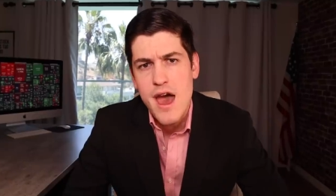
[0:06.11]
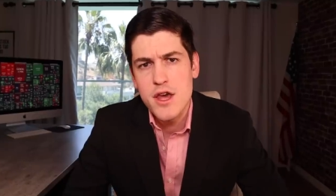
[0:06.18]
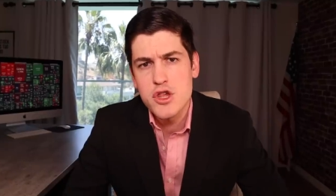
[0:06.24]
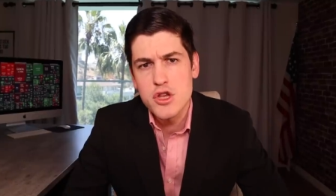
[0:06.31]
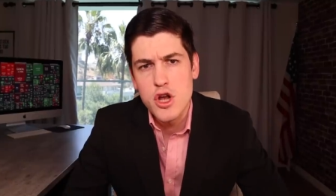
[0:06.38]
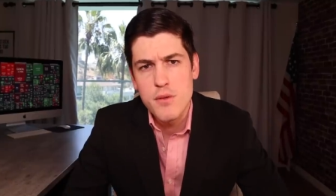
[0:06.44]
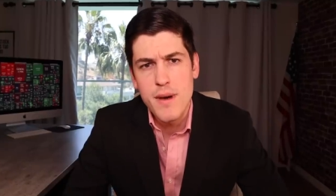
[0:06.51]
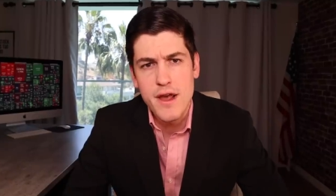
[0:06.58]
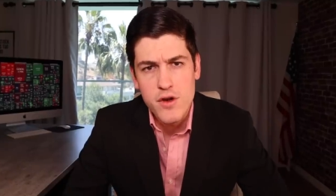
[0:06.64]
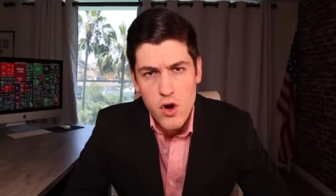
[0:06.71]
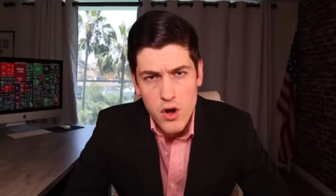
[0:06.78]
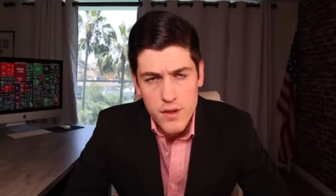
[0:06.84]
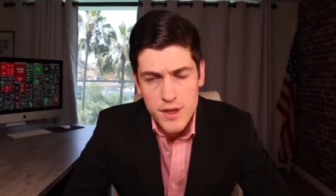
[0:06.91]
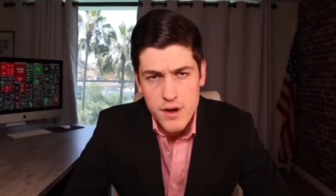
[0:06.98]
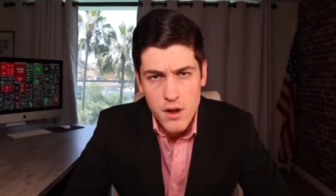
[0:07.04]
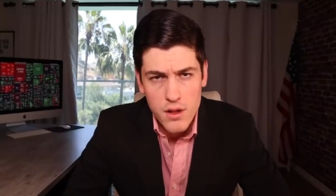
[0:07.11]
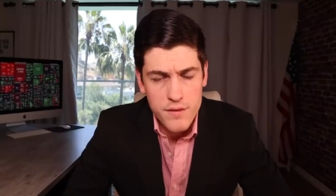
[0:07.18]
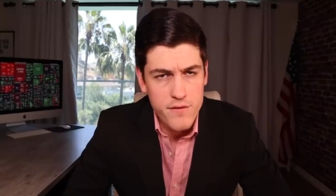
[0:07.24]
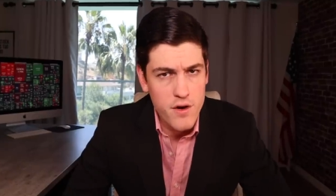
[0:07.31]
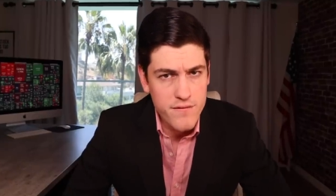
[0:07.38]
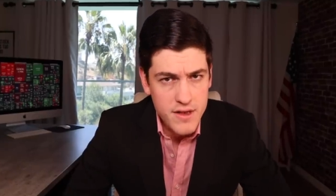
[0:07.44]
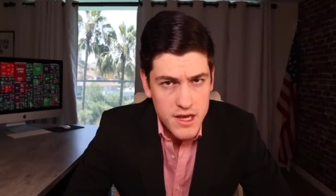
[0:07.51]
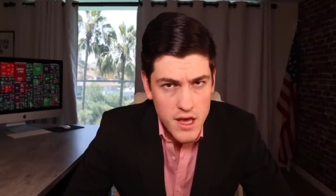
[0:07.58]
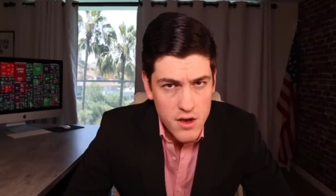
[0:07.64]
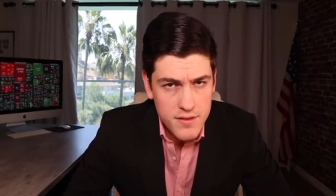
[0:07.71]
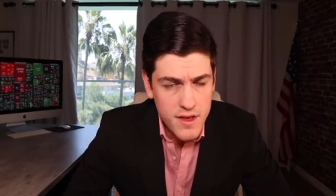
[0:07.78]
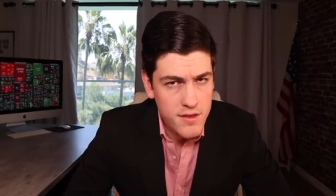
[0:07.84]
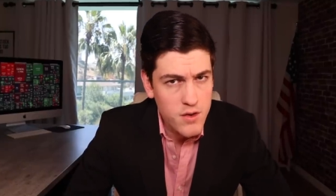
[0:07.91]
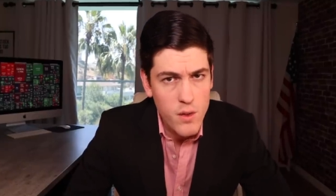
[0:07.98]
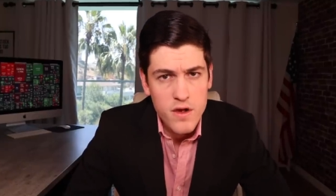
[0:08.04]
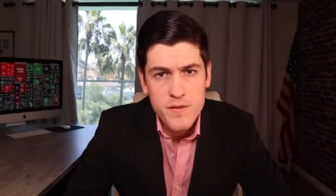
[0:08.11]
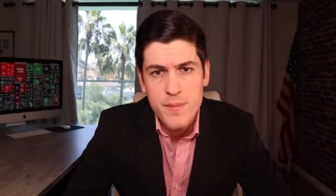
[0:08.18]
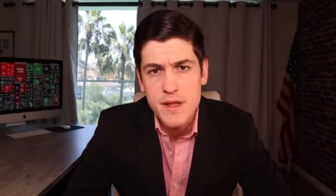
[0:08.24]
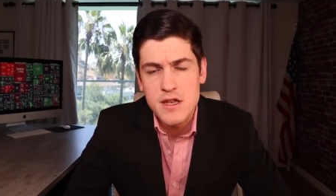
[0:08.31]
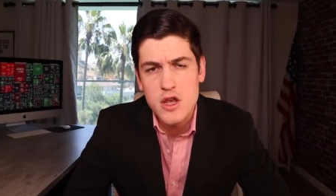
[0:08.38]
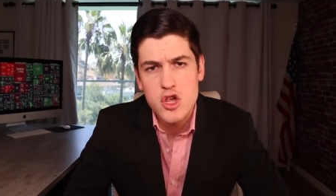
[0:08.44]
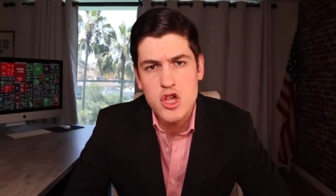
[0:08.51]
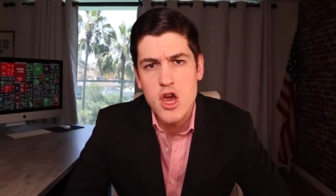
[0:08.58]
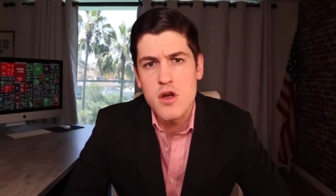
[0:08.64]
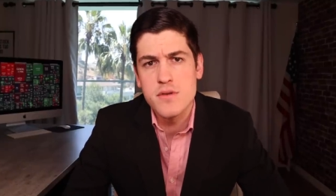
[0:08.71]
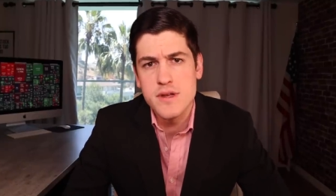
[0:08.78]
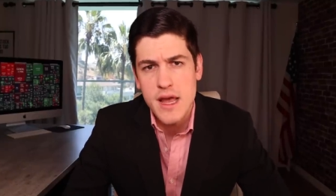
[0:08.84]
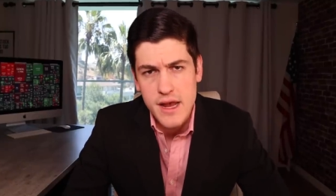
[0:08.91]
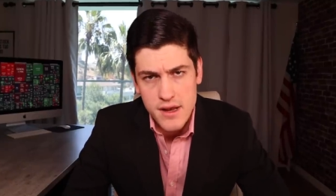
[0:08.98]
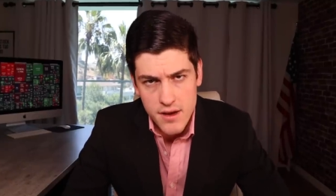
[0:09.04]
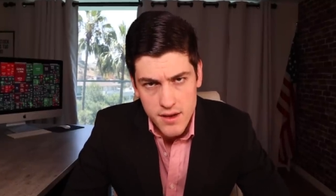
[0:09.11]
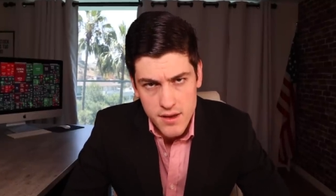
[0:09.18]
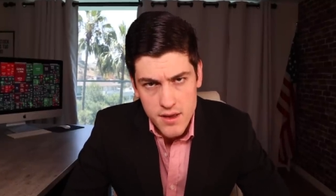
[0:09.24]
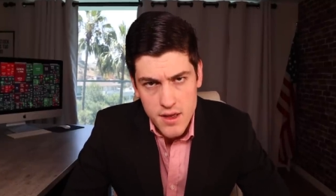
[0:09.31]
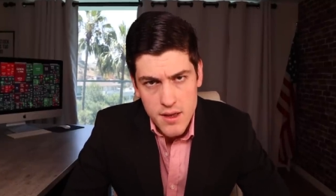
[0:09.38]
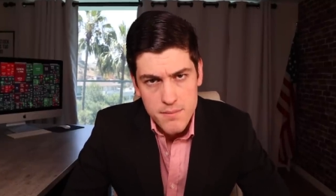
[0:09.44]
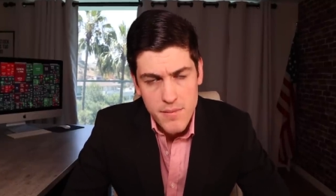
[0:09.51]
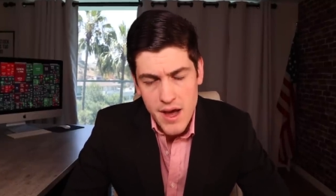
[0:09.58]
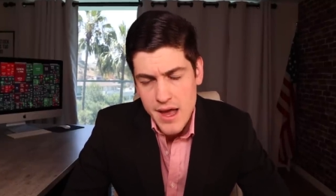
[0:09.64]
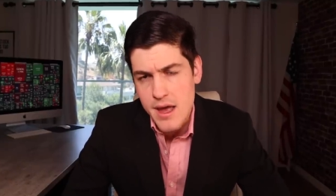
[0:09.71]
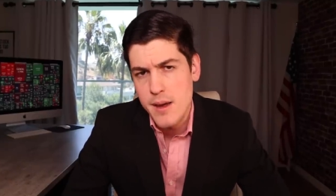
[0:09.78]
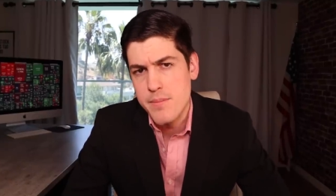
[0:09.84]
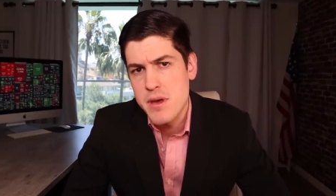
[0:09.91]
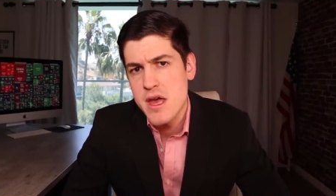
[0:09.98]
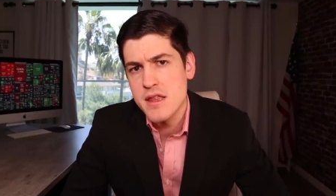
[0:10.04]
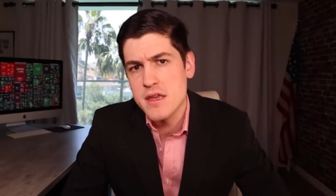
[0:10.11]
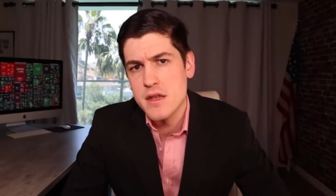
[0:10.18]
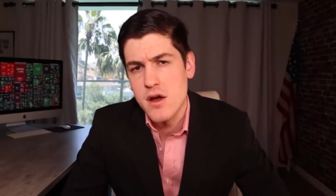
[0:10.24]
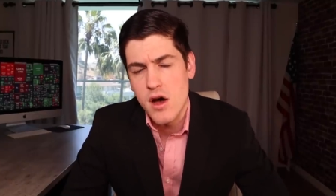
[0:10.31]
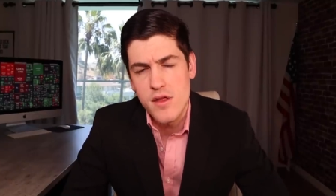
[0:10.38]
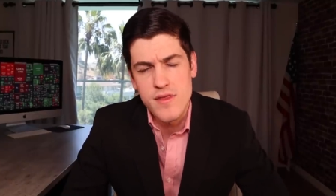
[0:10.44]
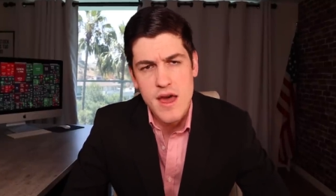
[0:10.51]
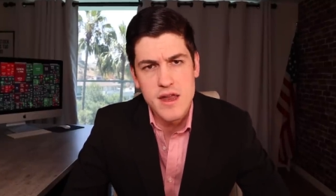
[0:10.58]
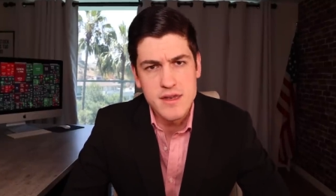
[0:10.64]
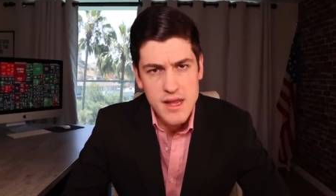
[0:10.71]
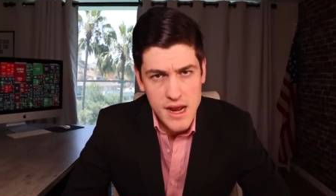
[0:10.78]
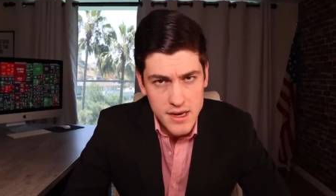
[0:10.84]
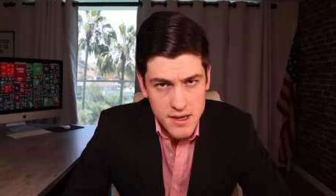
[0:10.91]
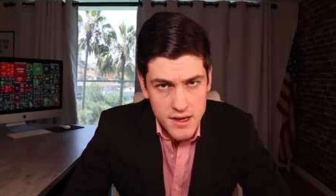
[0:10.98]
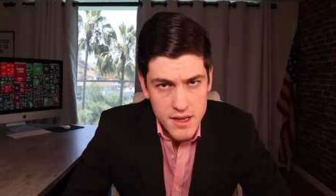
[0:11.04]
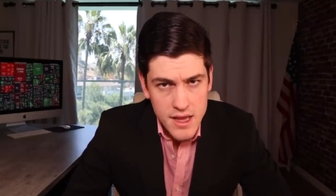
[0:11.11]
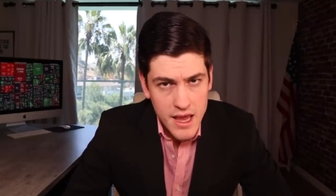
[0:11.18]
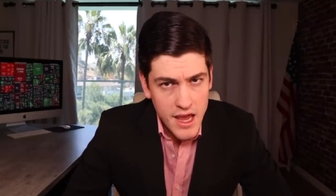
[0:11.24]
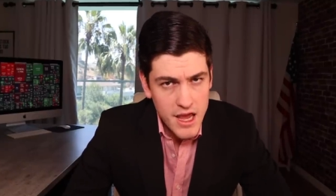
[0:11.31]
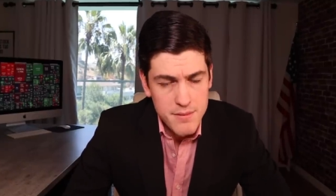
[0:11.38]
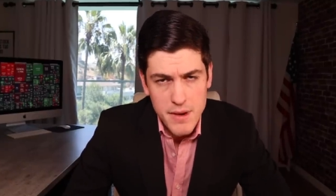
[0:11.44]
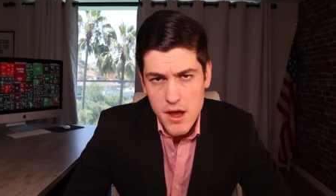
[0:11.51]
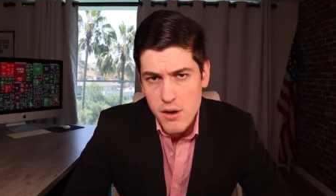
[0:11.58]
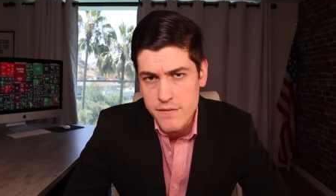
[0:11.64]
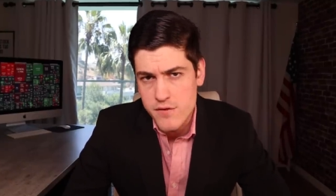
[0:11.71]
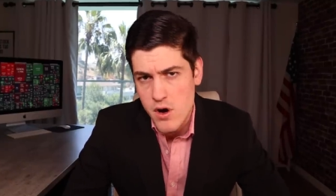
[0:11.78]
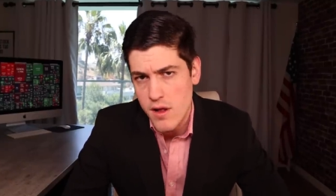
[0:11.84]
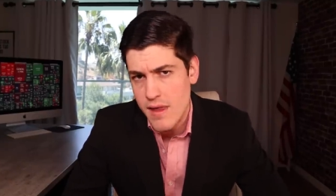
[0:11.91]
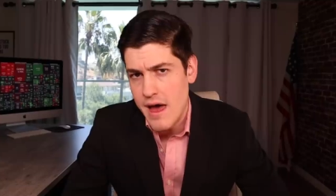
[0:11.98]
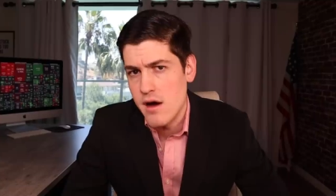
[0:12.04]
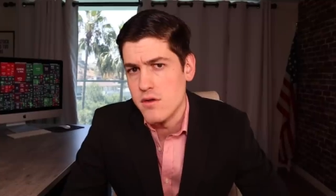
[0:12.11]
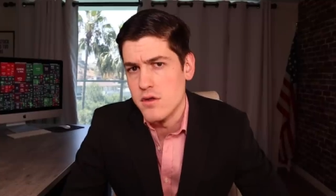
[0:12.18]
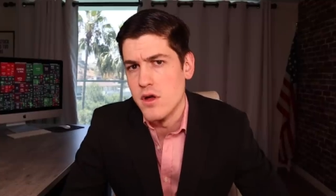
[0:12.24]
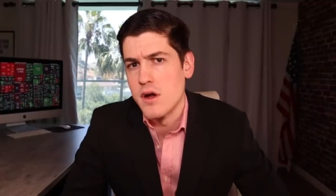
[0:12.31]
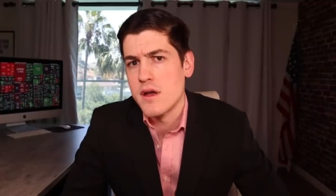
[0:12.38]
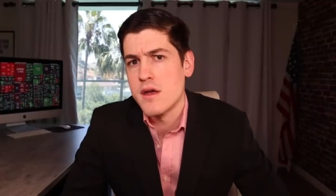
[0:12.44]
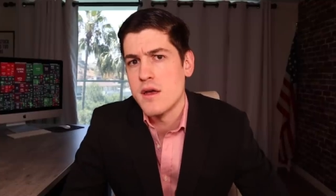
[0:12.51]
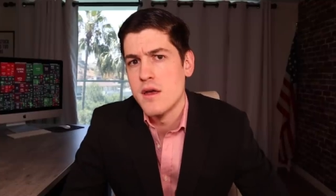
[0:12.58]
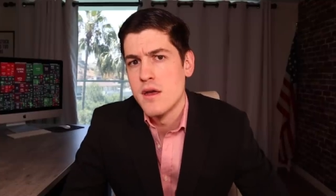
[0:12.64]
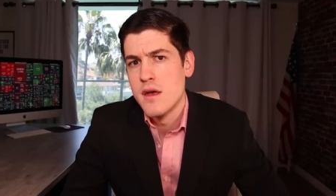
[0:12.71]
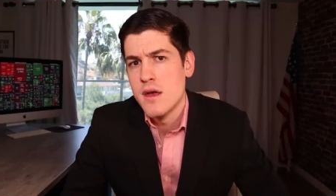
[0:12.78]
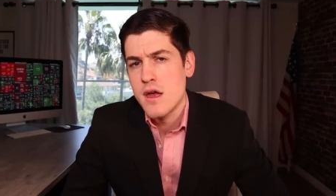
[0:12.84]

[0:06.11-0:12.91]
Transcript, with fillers: As you know, my goal in all of our videos has always been to share data, my opinion on that data, and my overall outlook,